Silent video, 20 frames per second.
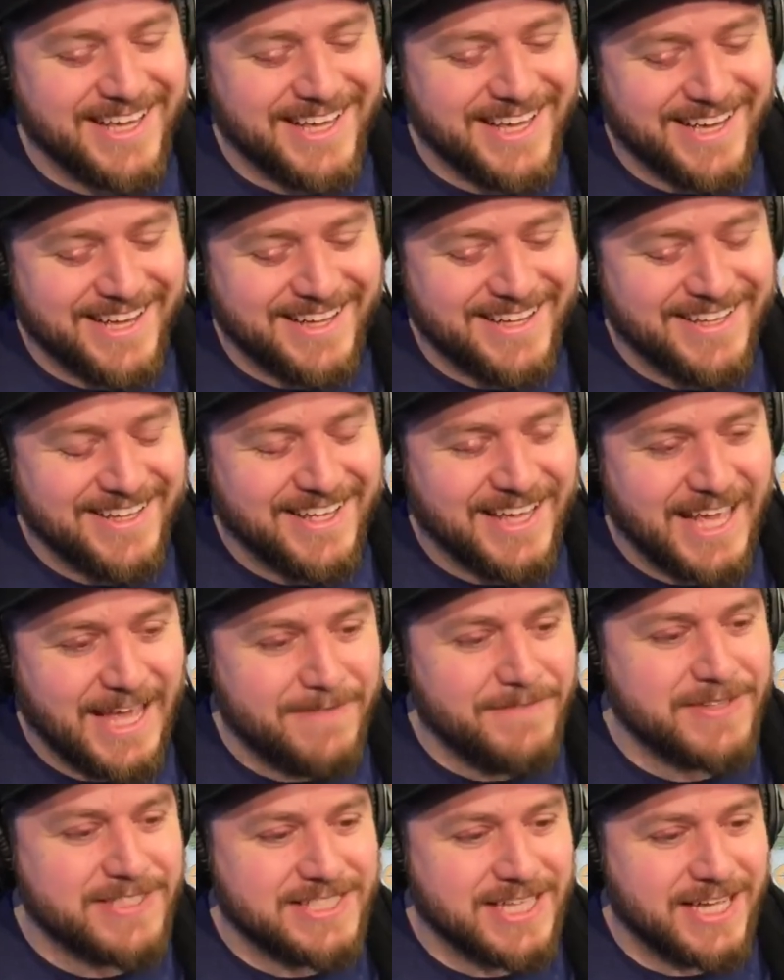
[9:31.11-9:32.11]
yeah.
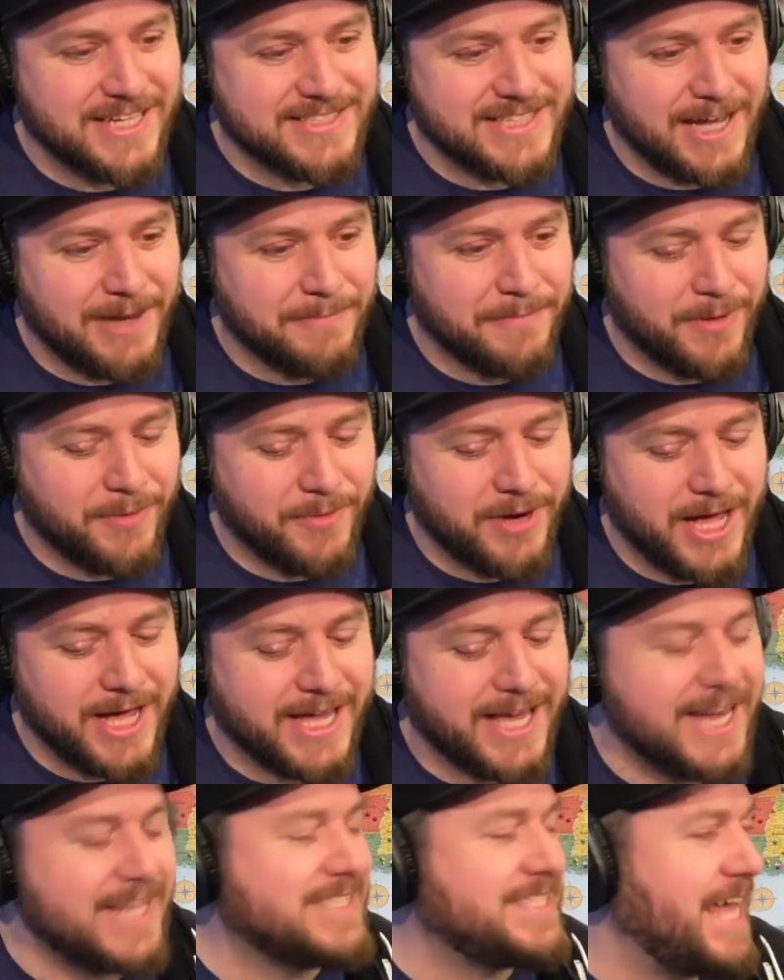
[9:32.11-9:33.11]
If it sells That's out. It, but we're not
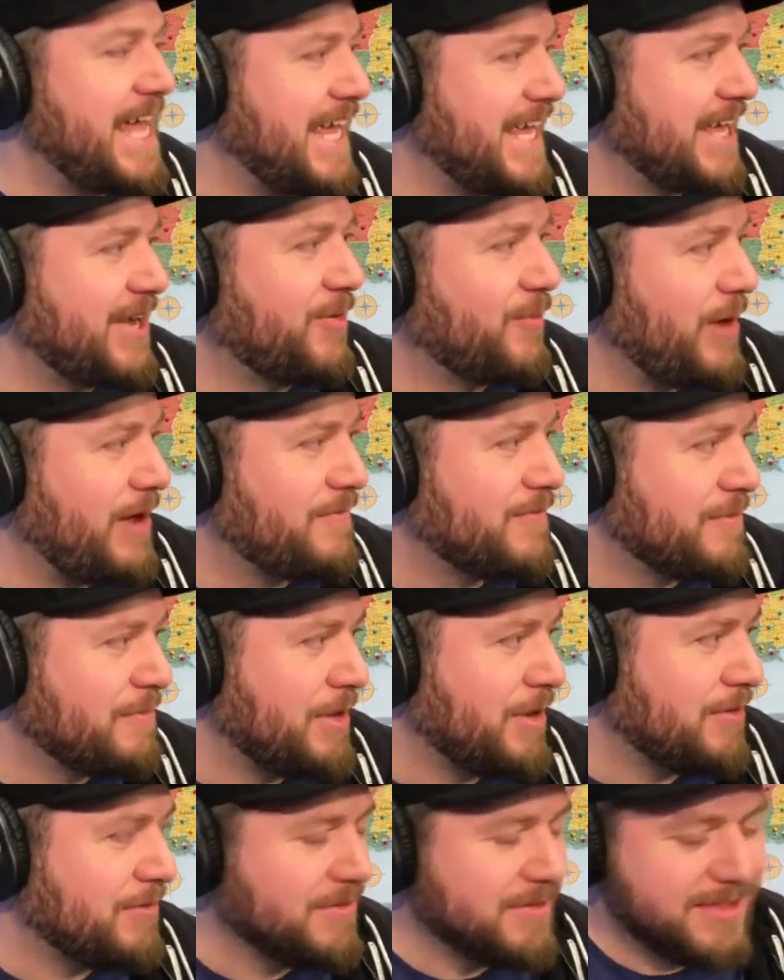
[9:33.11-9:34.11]
going to yeah. take it away from
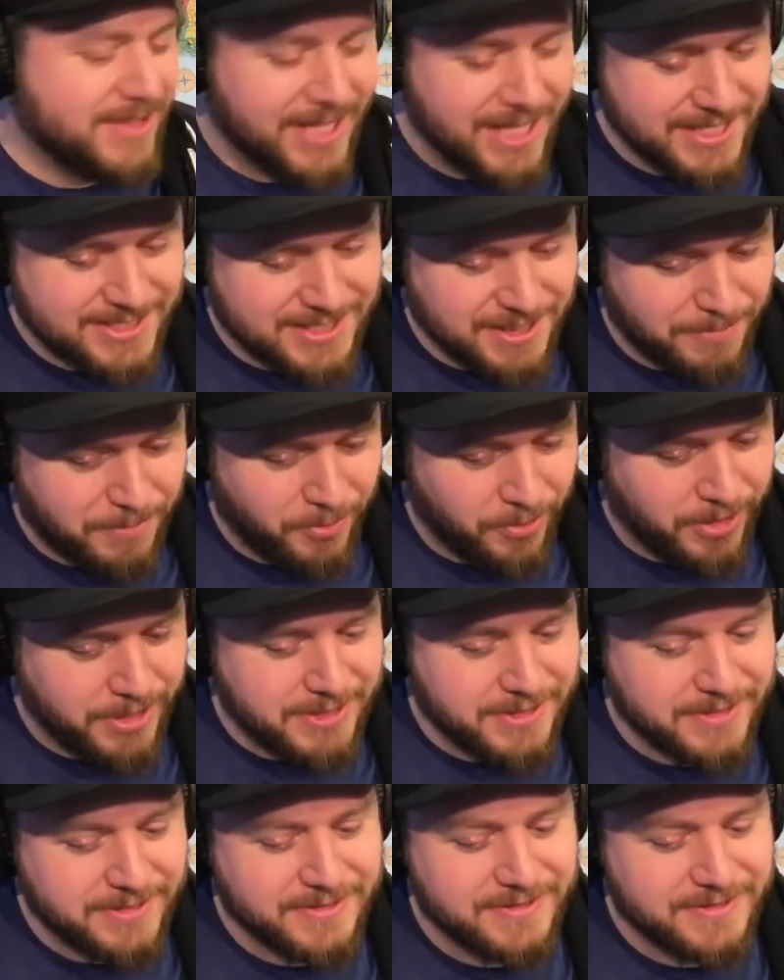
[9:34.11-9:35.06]
you. Oh, That's I see. the point. If